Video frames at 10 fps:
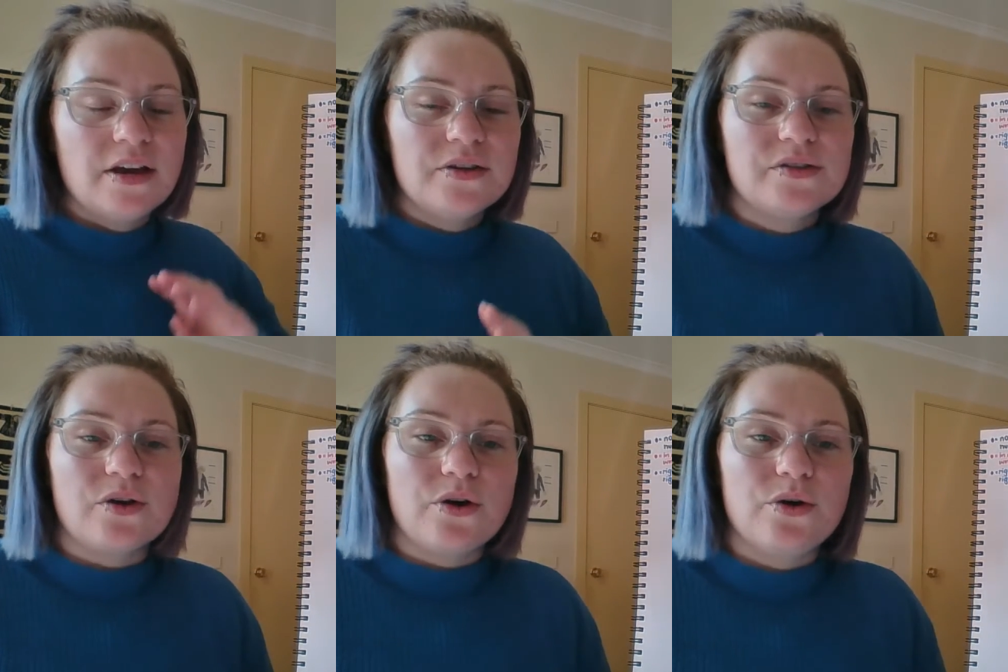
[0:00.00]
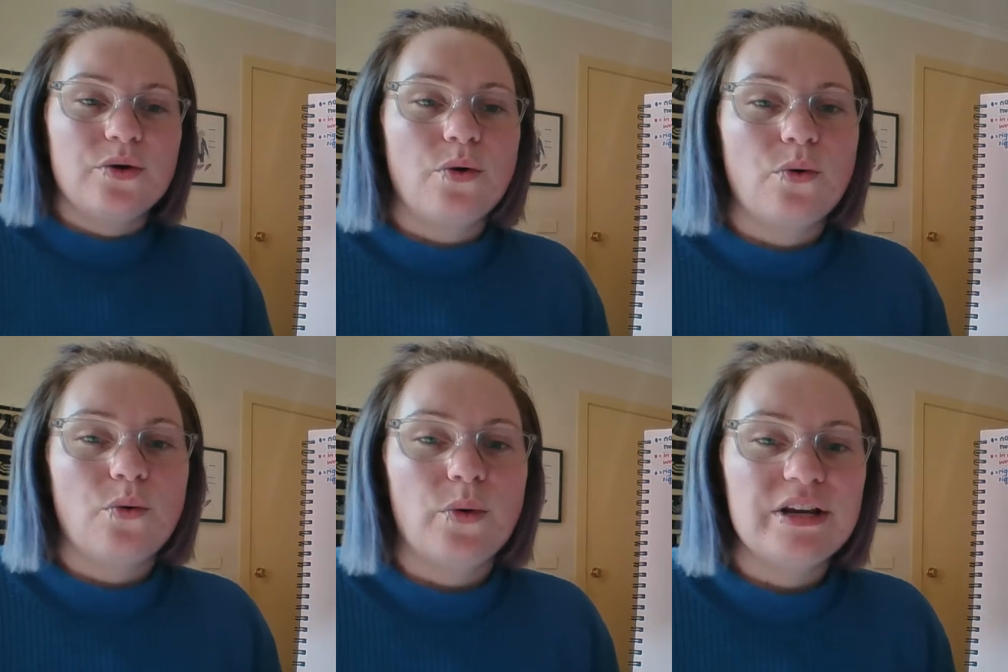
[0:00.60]
So
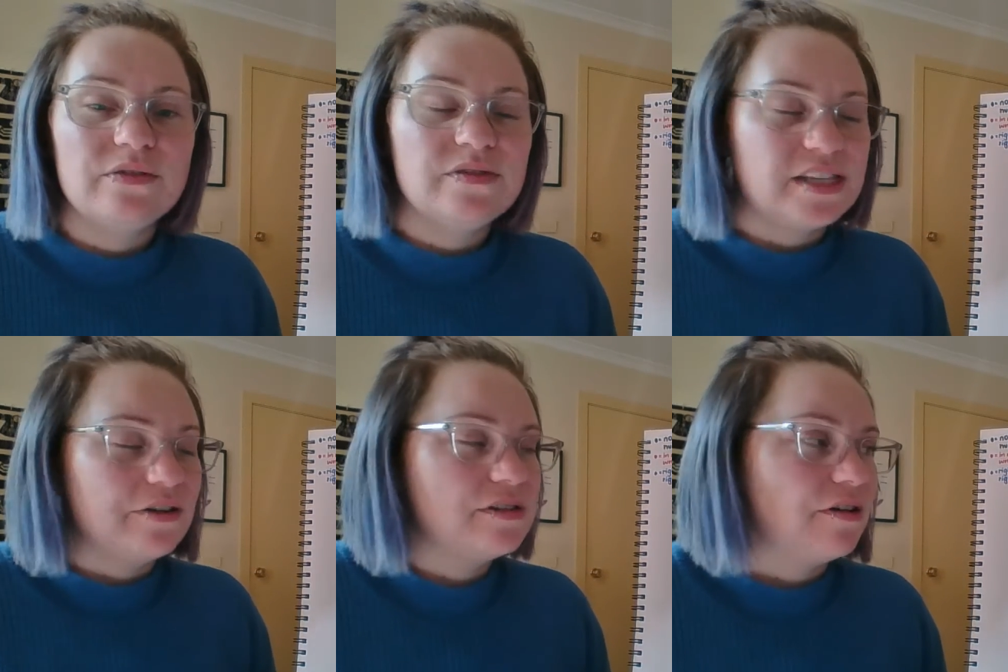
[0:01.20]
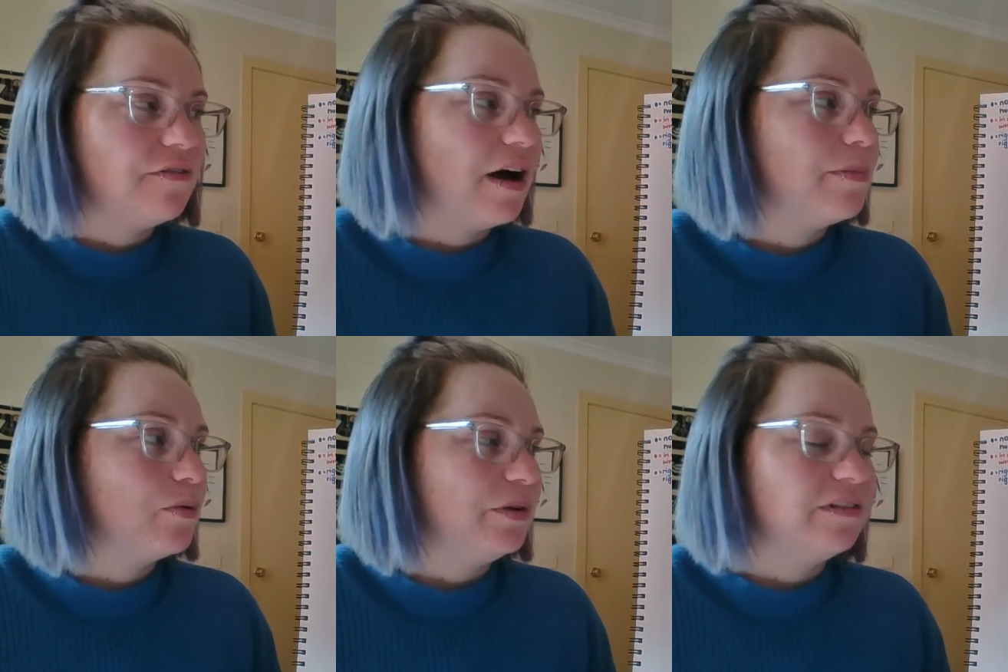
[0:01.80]
when you've set yourself up
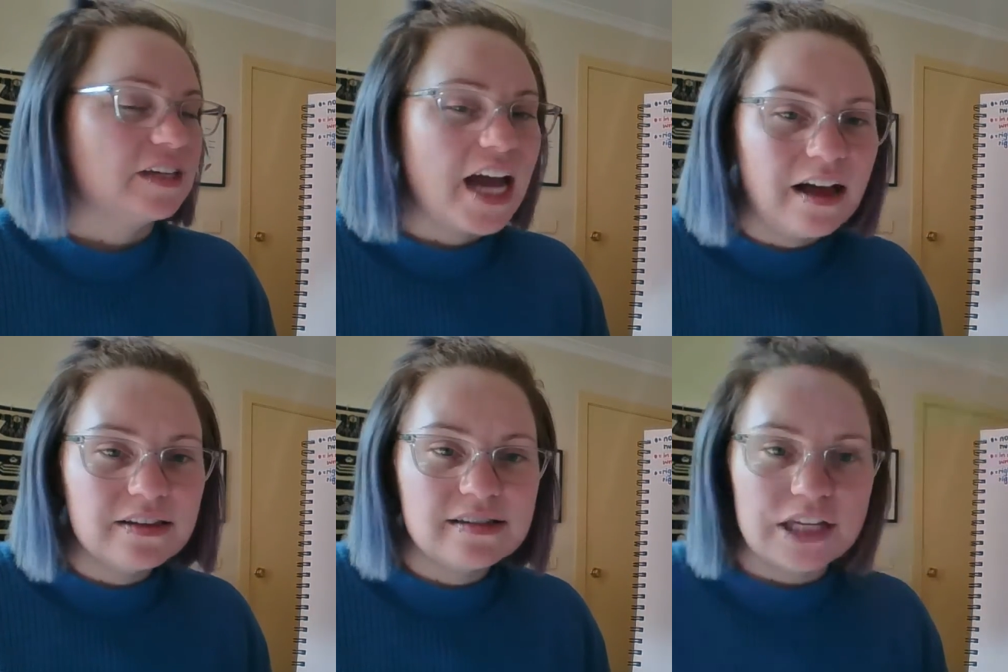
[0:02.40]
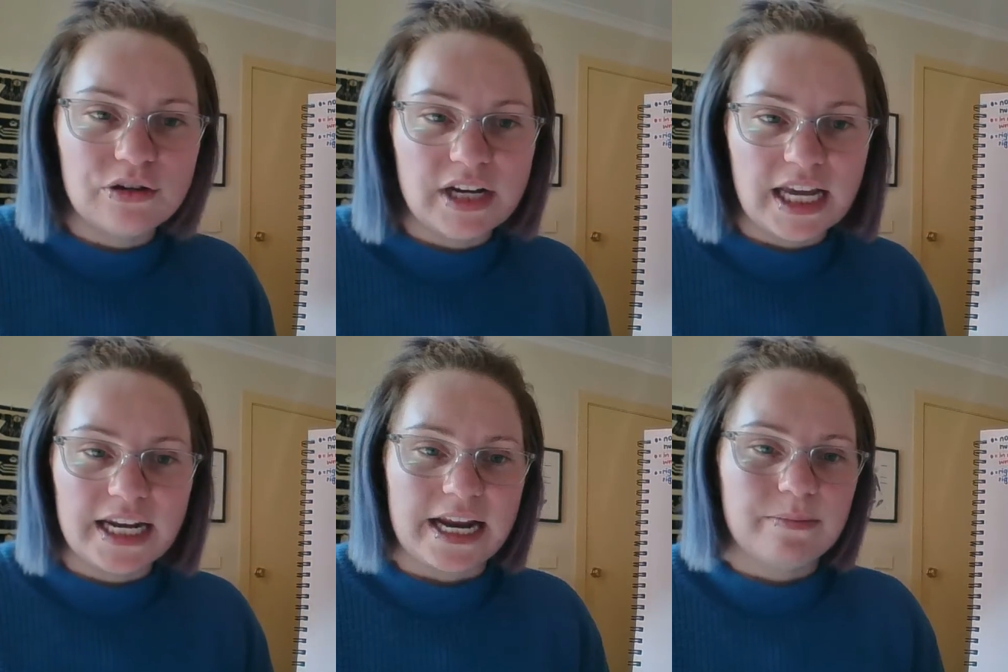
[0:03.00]
with the colours that you
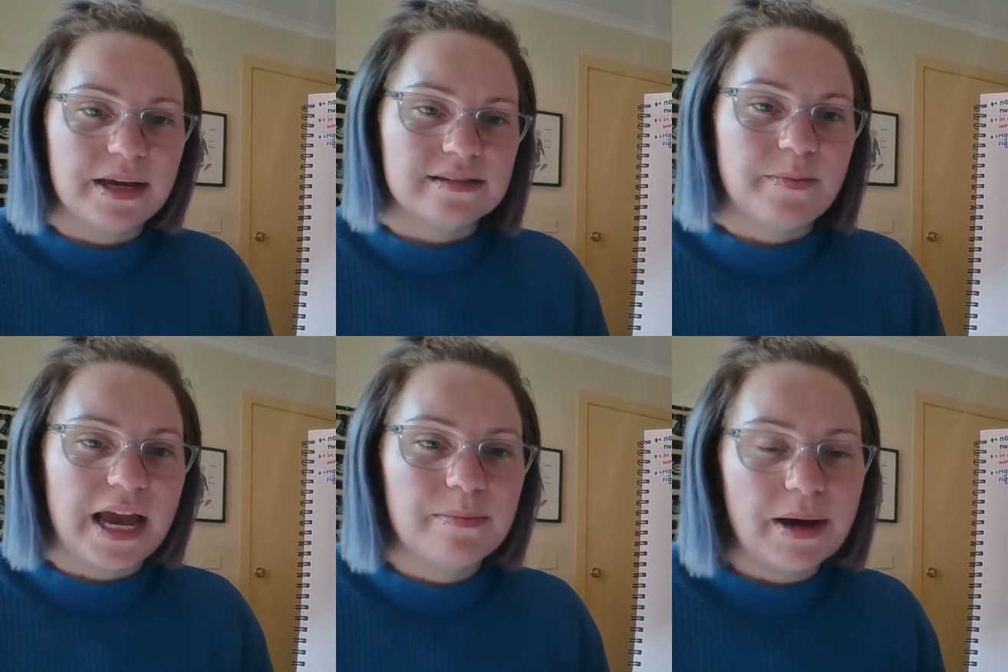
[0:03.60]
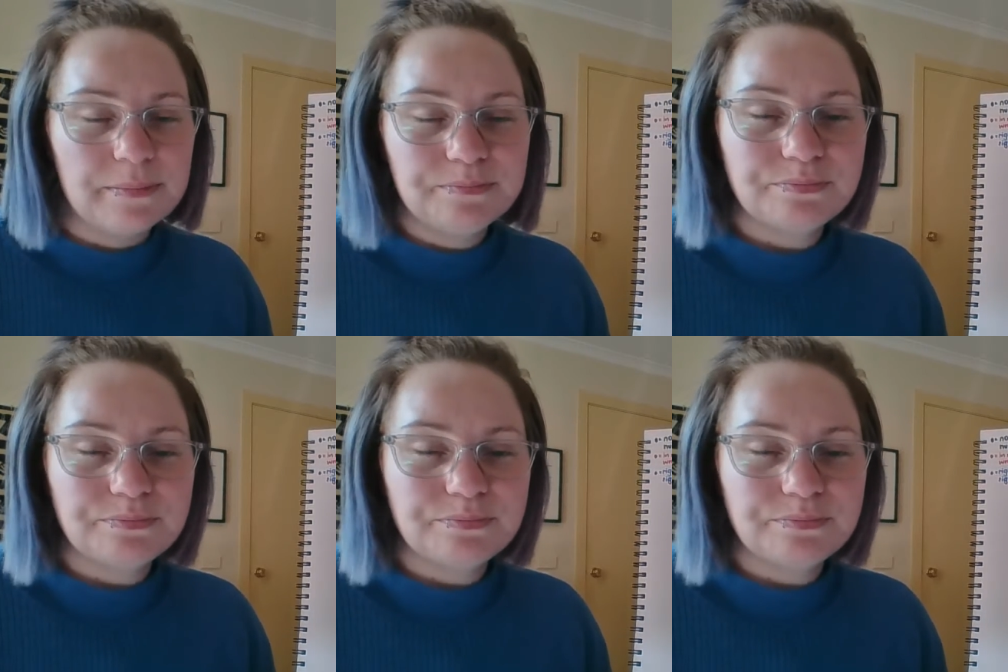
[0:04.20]
need and a piece of paper,